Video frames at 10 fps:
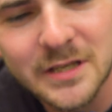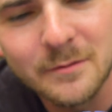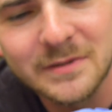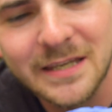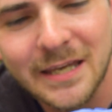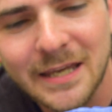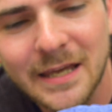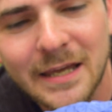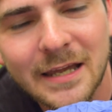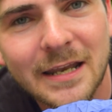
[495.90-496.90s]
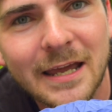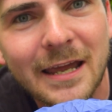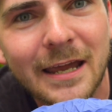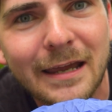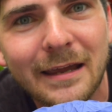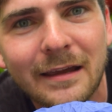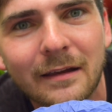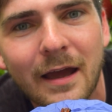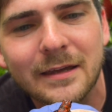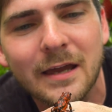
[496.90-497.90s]
I'm
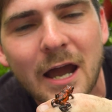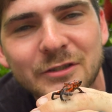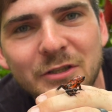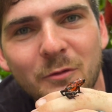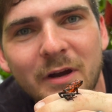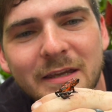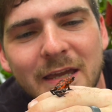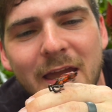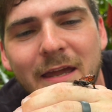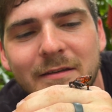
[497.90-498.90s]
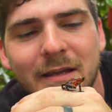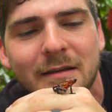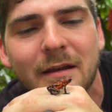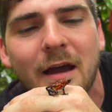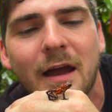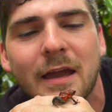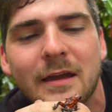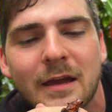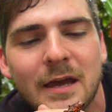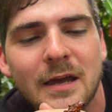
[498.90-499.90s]
kidding. I got you again, didn't
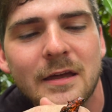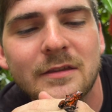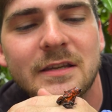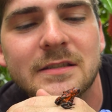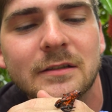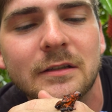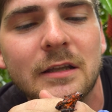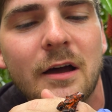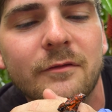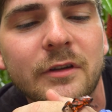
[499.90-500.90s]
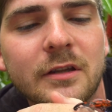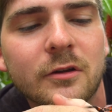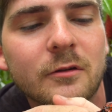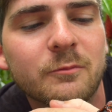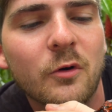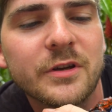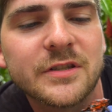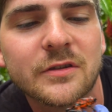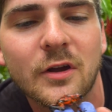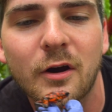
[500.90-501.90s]
I? These lovely little
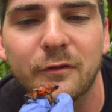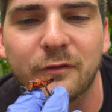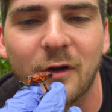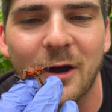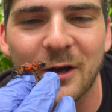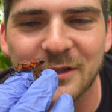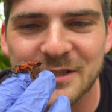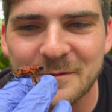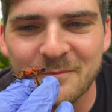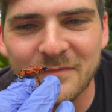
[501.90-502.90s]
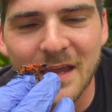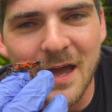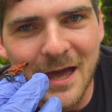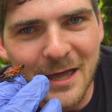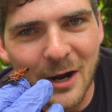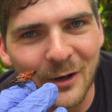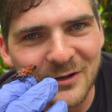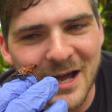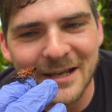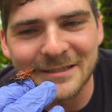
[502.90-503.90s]
poison dart frogs are
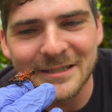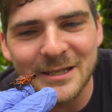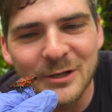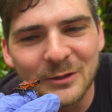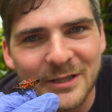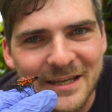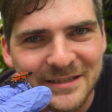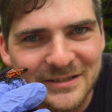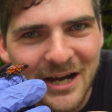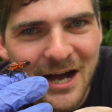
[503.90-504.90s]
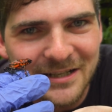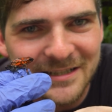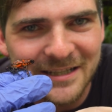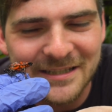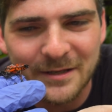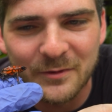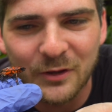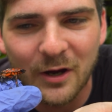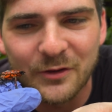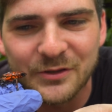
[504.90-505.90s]
not nearly as toxic as some of
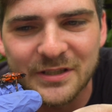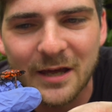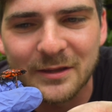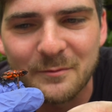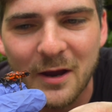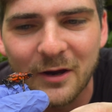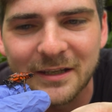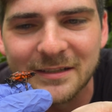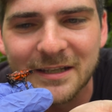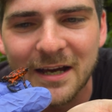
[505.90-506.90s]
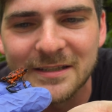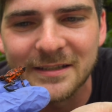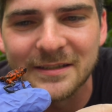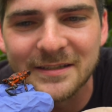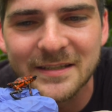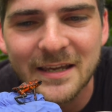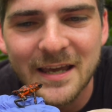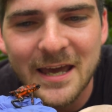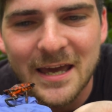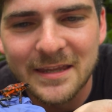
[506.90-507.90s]
their other South American cousins.
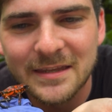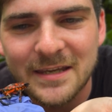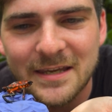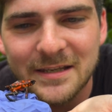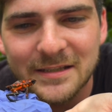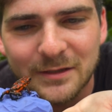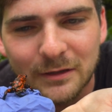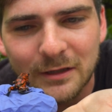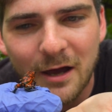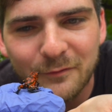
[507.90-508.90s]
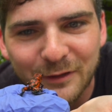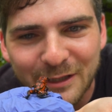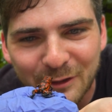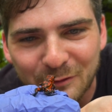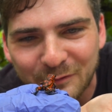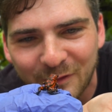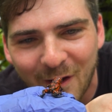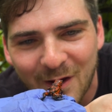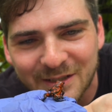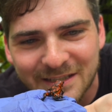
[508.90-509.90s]
These lovely little
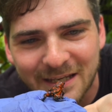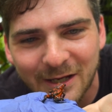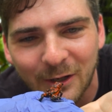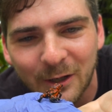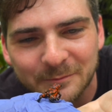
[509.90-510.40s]
frogs here,